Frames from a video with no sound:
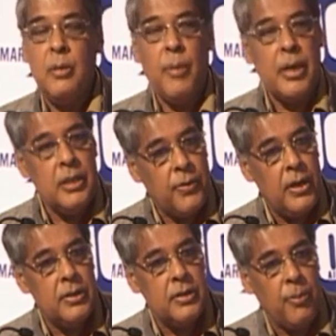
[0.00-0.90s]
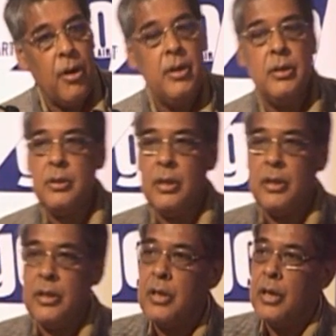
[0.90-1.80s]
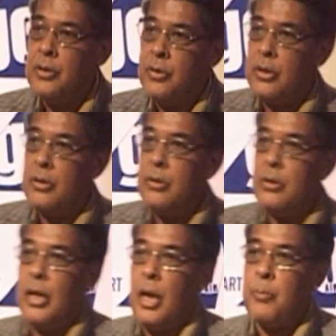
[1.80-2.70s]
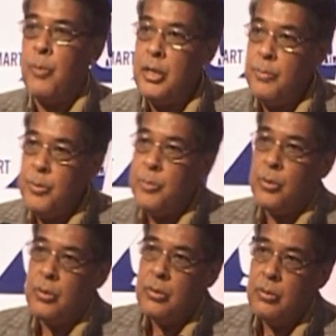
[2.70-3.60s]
My dear friends, the point is in this country, there are many people,